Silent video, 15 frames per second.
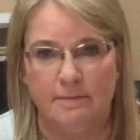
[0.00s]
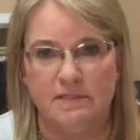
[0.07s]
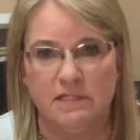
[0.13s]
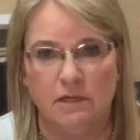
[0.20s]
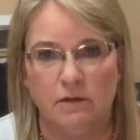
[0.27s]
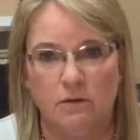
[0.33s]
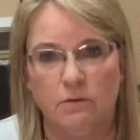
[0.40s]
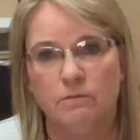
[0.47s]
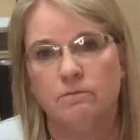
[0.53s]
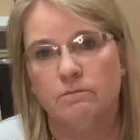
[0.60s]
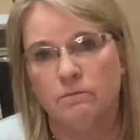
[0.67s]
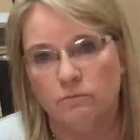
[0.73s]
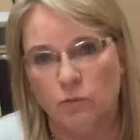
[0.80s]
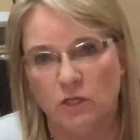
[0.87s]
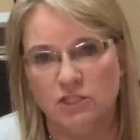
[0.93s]
So
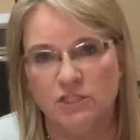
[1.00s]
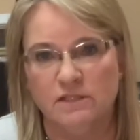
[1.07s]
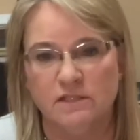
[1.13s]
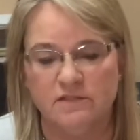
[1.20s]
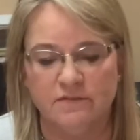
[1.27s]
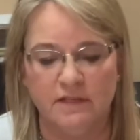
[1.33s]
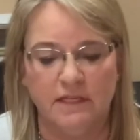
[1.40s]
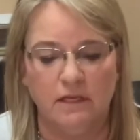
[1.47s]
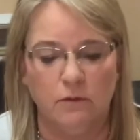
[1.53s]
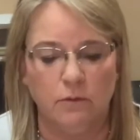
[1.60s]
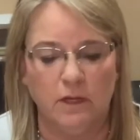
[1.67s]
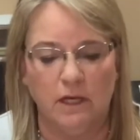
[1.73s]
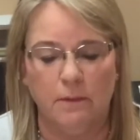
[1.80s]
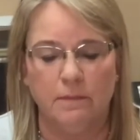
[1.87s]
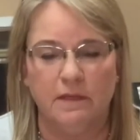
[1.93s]
watching this video will
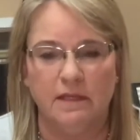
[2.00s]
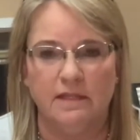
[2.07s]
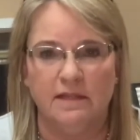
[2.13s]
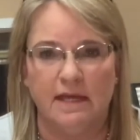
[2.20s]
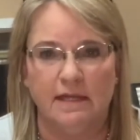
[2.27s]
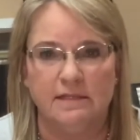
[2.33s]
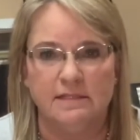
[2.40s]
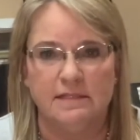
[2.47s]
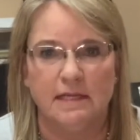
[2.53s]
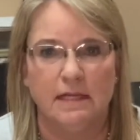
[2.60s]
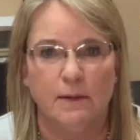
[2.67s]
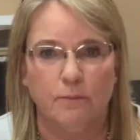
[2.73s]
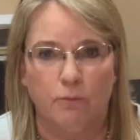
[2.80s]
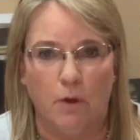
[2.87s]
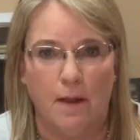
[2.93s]
help get that set
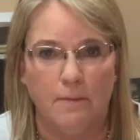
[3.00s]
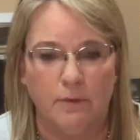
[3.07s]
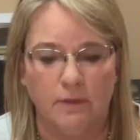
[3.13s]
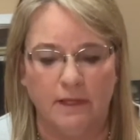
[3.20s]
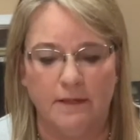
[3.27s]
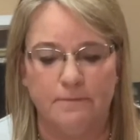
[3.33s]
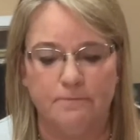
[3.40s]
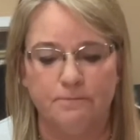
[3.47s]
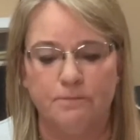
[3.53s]
up properly.